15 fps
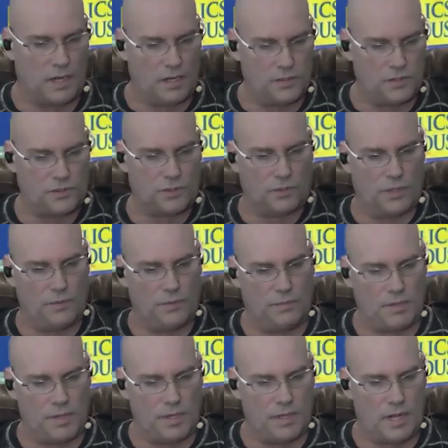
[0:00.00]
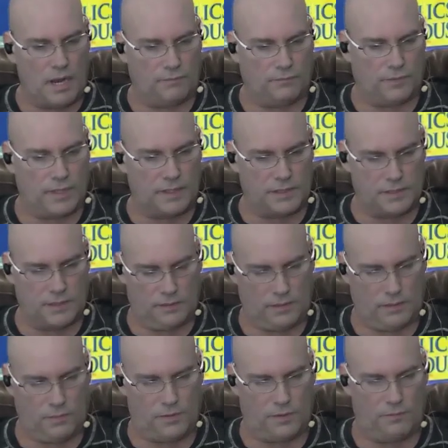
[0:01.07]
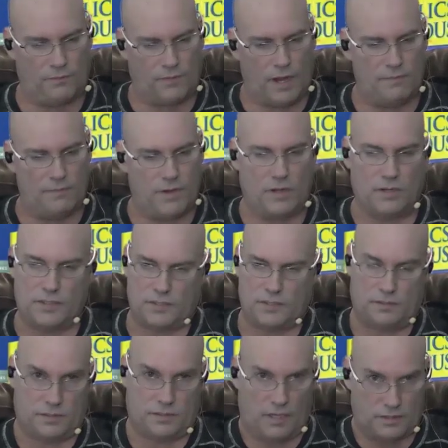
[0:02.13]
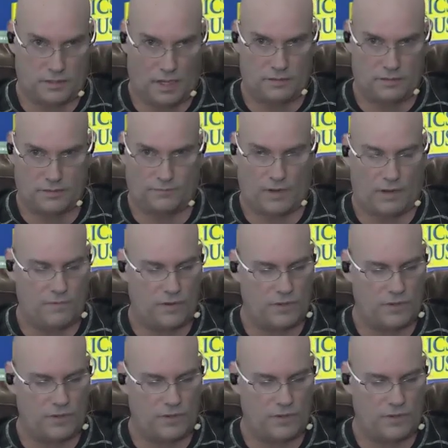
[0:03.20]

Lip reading: our story would be on Netflix within 5 years. It's not 5